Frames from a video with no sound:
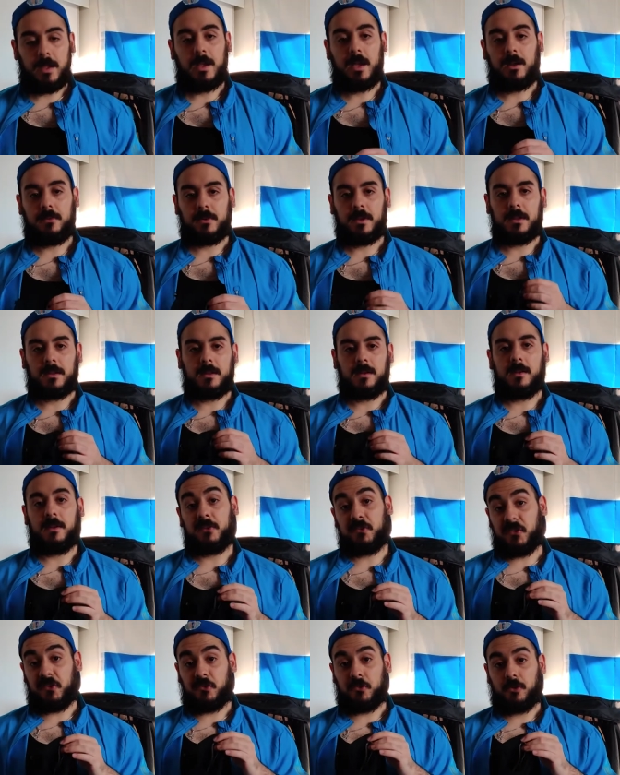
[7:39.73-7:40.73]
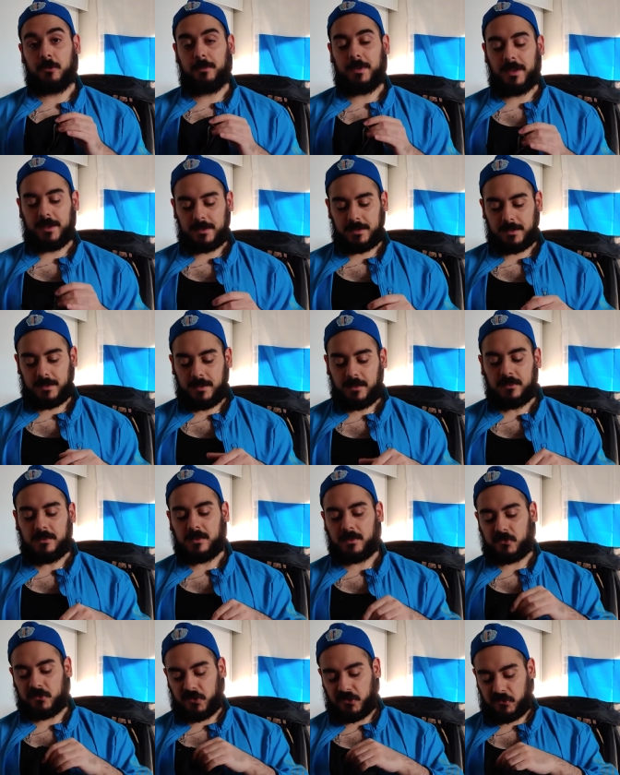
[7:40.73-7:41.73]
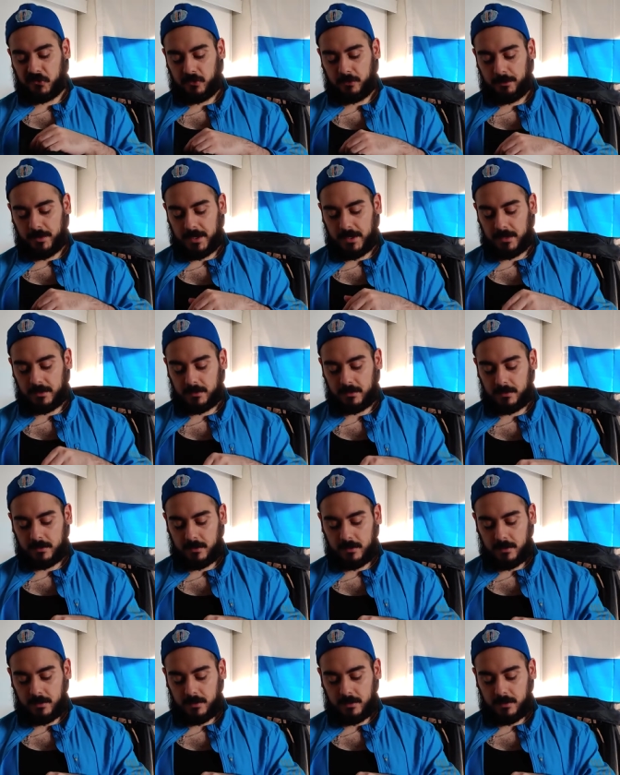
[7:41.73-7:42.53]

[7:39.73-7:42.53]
And I've got a little accessory bag in the accessory bag,